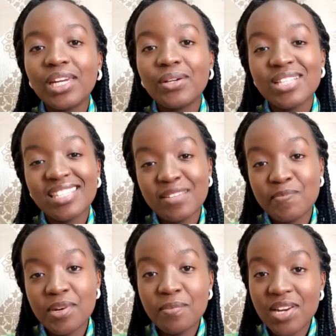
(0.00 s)
I was in
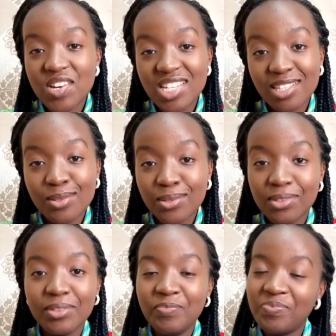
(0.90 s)
primary
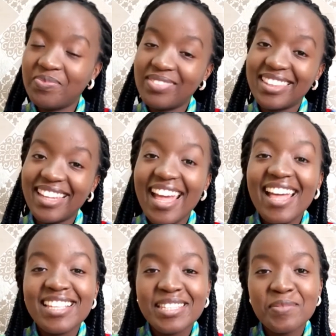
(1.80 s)
school,
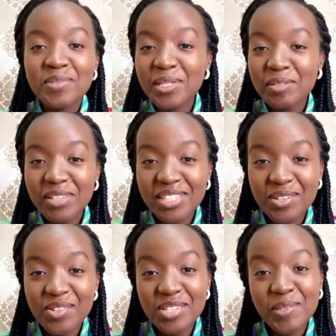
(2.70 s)
since all my
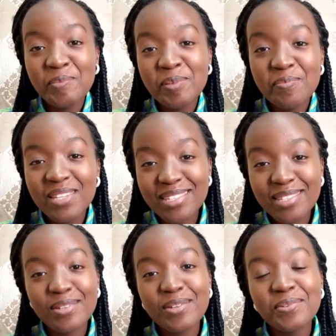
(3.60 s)
stories will be based
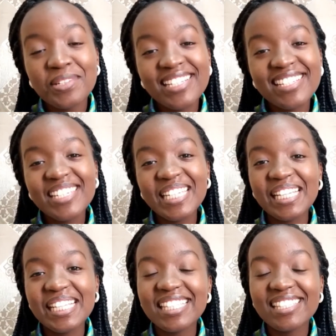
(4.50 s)
on
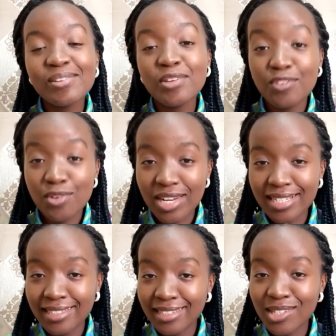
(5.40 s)
teachers, so if you're a
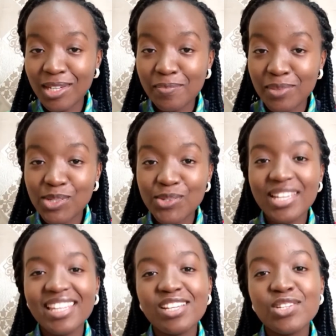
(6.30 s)
teacher, be sure
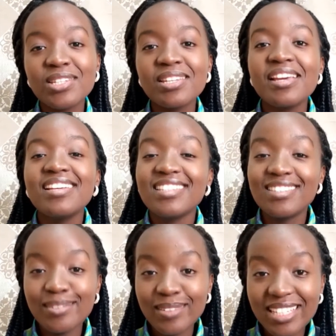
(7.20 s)
that
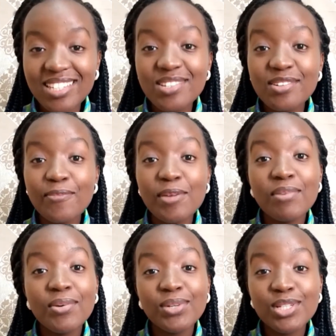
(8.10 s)
students remember
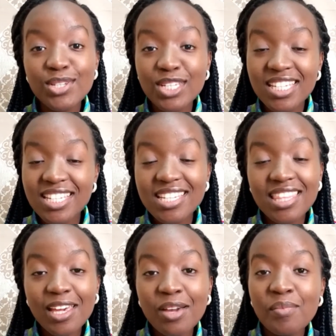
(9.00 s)
what you teach
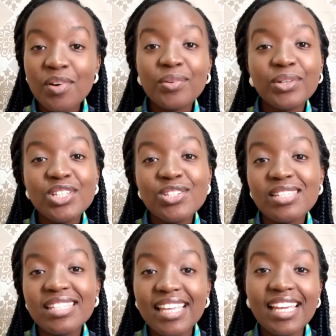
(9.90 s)
them or what you
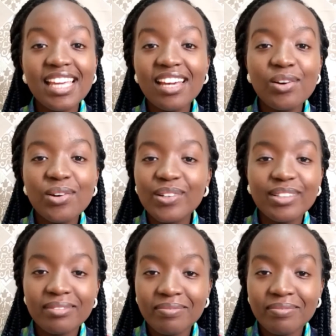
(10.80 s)
say or